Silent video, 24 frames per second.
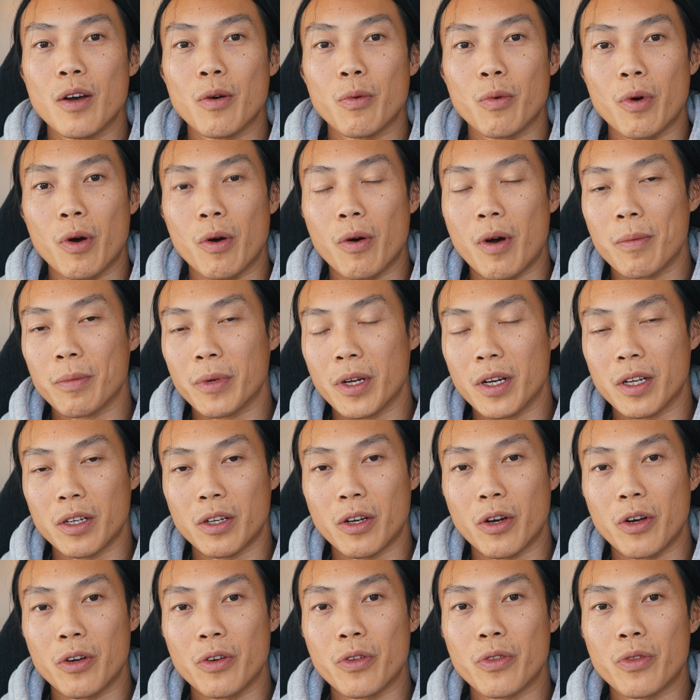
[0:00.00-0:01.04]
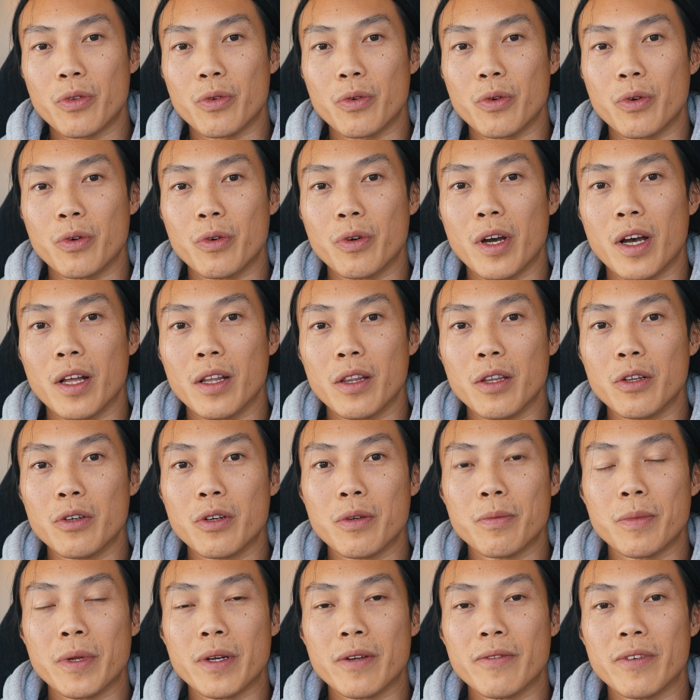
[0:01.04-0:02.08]
well, I'm going to go through a
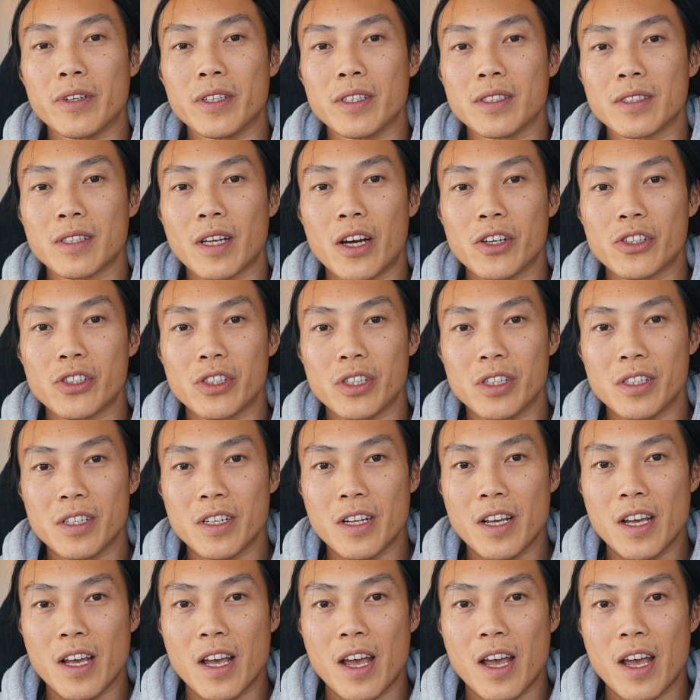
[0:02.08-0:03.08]
little bit of a discussion,